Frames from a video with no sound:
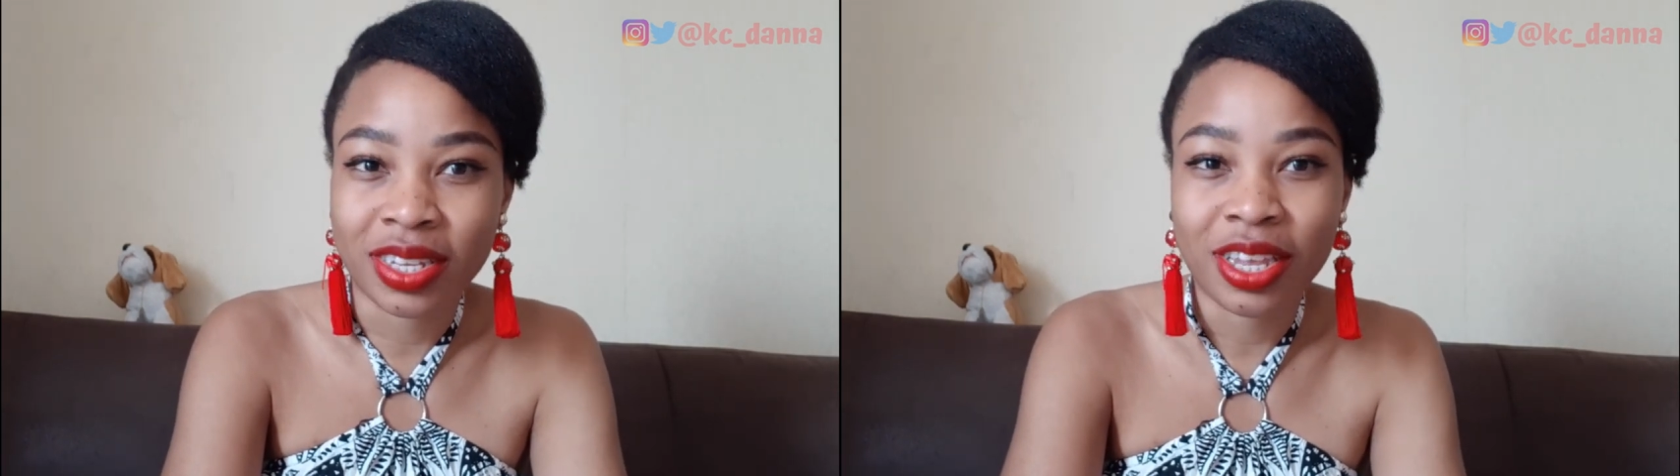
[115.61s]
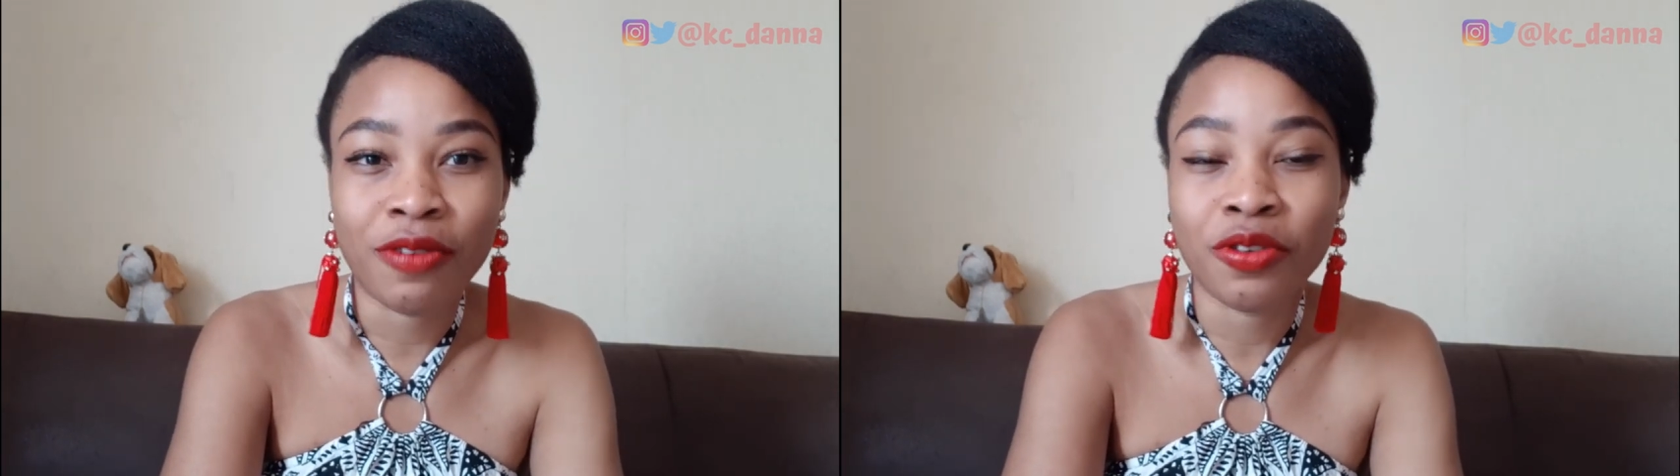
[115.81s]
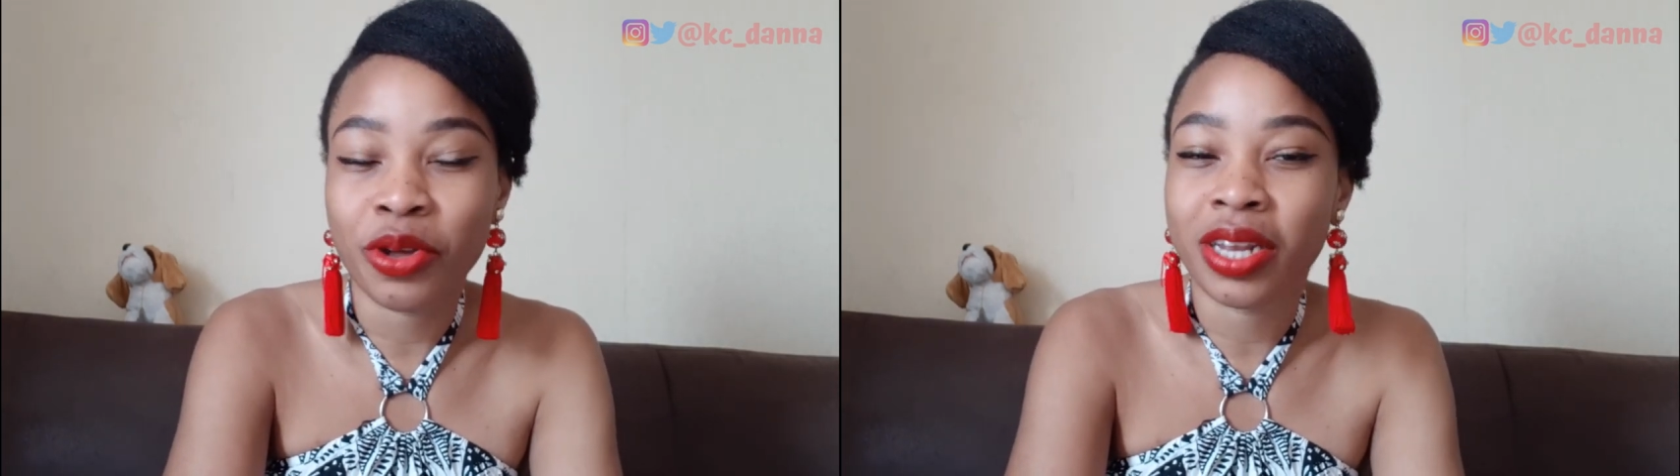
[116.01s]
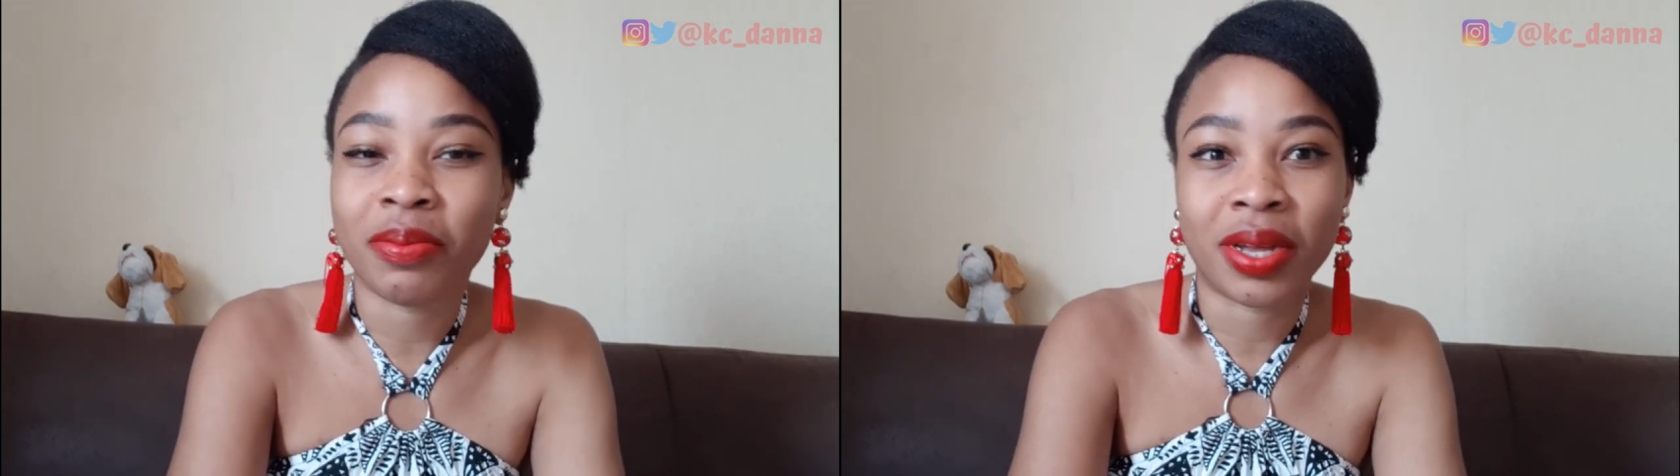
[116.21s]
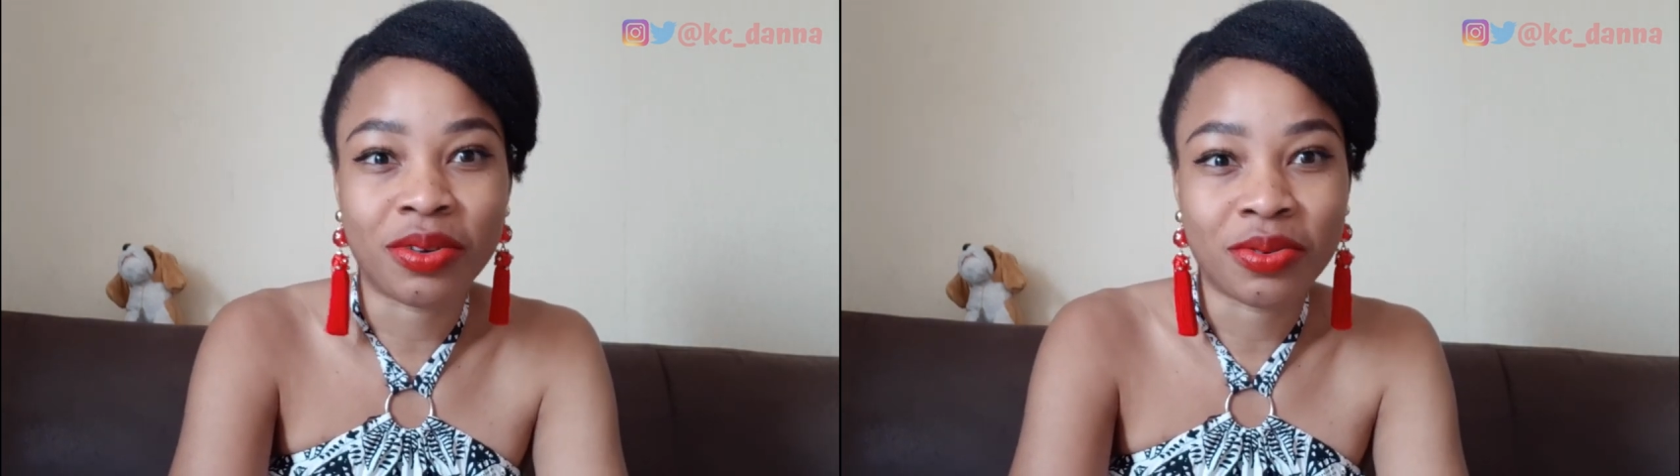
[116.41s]
If you know any
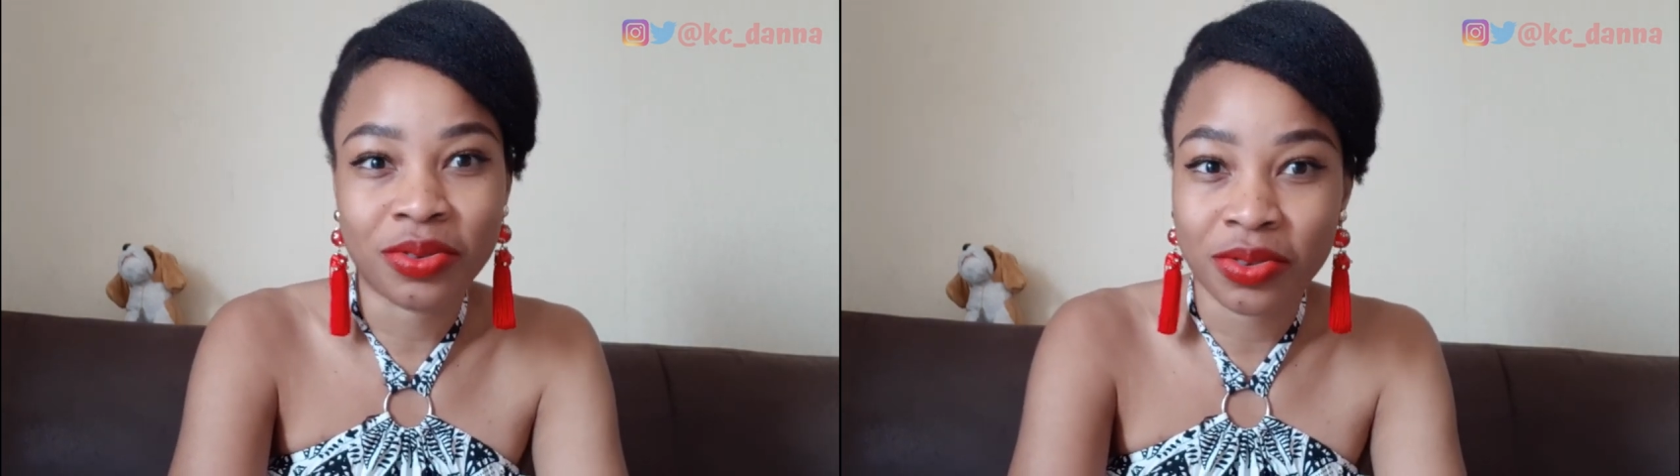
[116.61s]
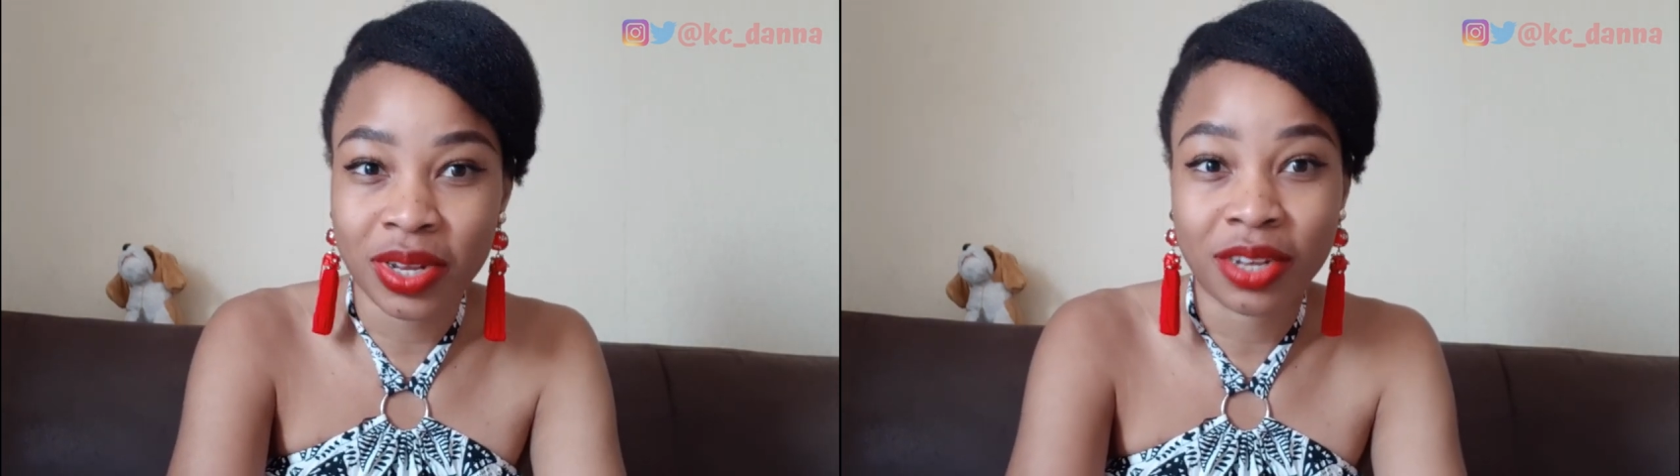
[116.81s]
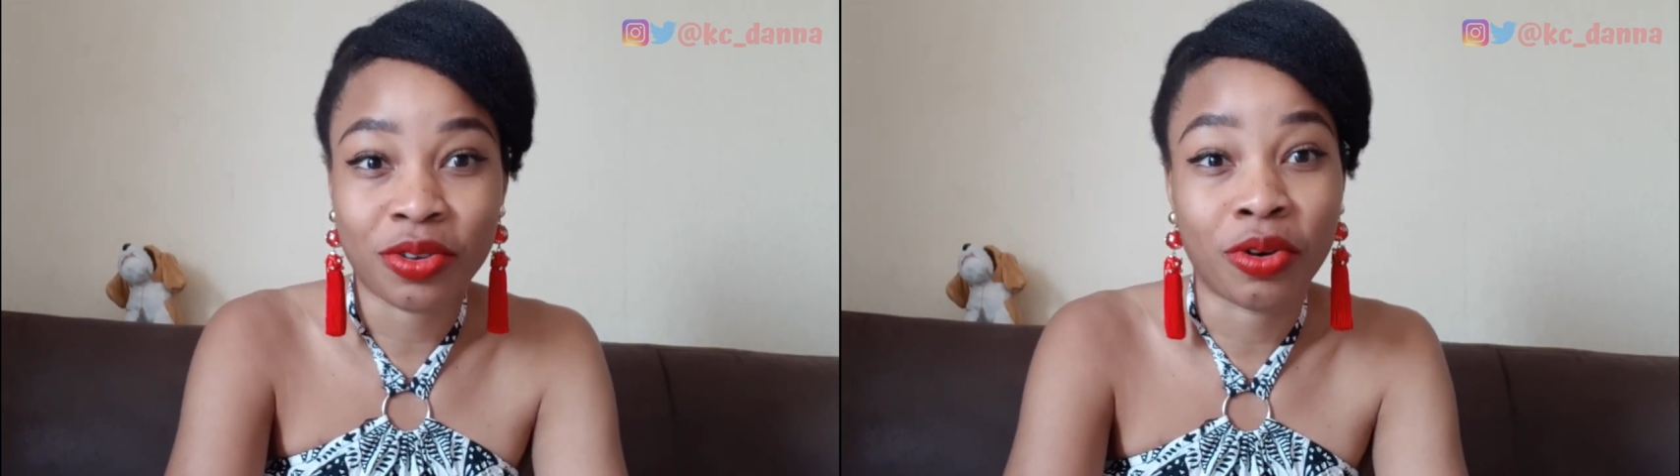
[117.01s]
medical student,